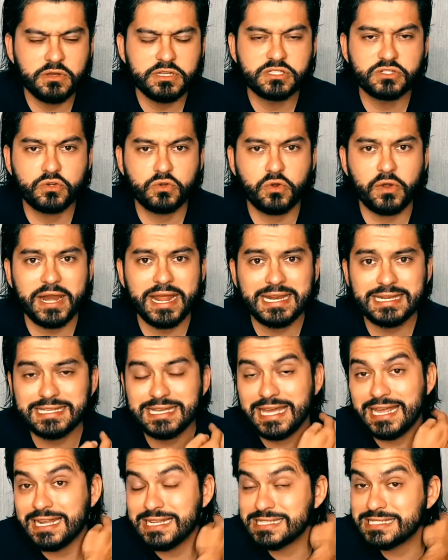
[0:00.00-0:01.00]
great,
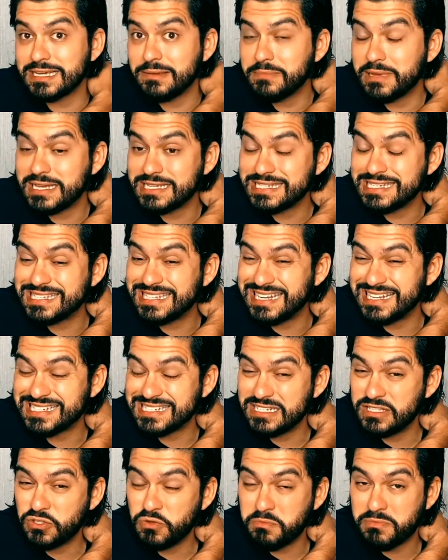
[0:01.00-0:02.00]
and in some cases it
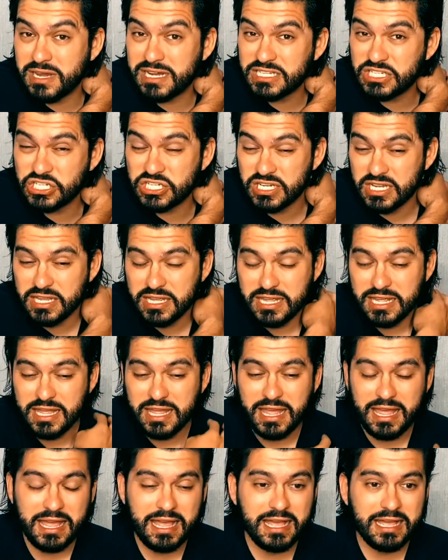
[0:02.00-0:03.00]
doesn't do much.
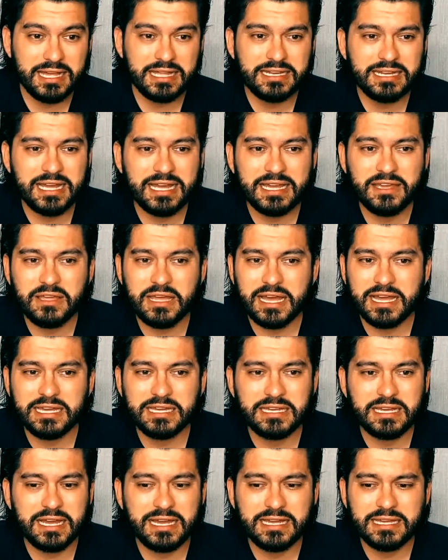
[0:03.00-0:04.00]
And
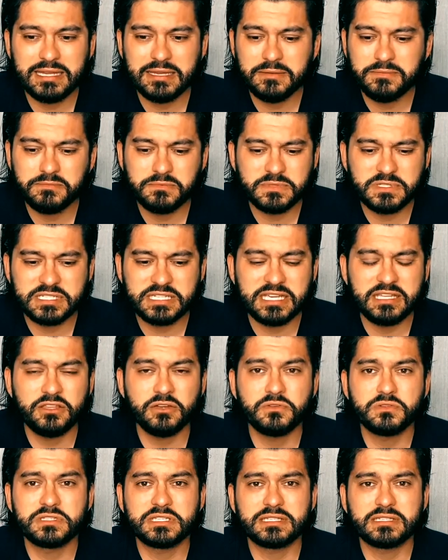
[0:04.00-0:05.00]
I see
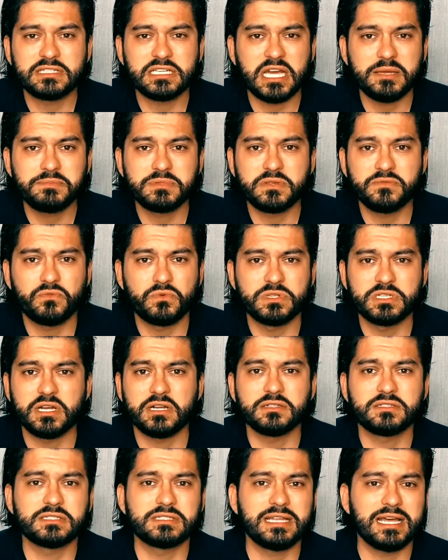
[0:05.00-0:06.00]
those types of
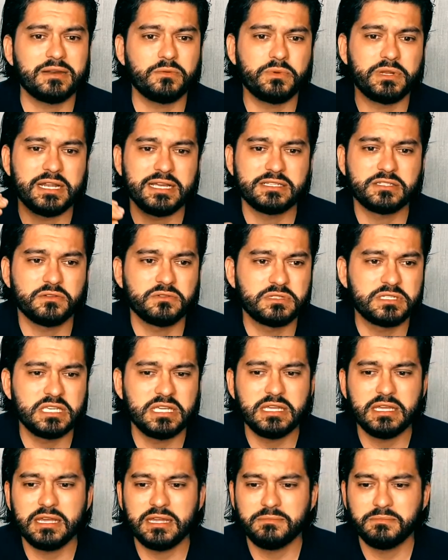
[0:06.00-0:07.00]
results, not with SOT
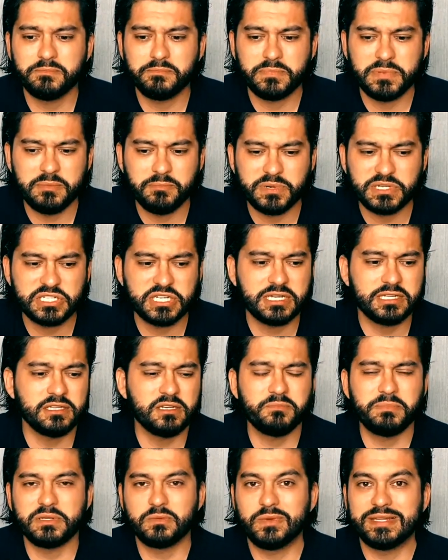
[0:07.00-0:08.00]
in particular,
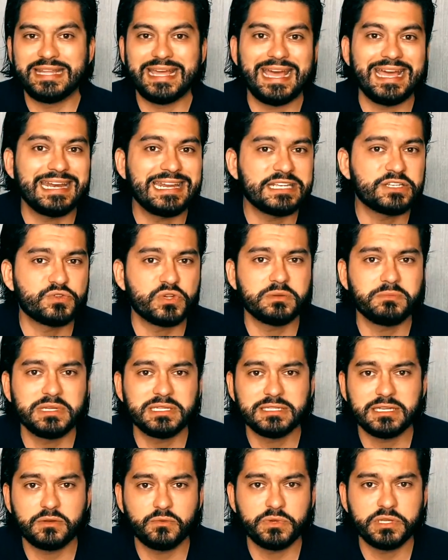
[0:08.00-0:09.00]
but with any
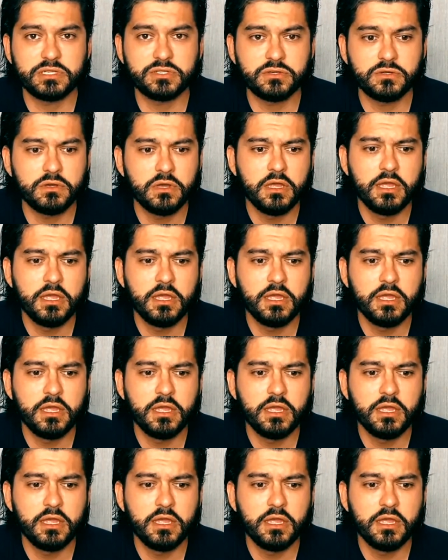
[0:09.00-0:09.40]
treatment that we do.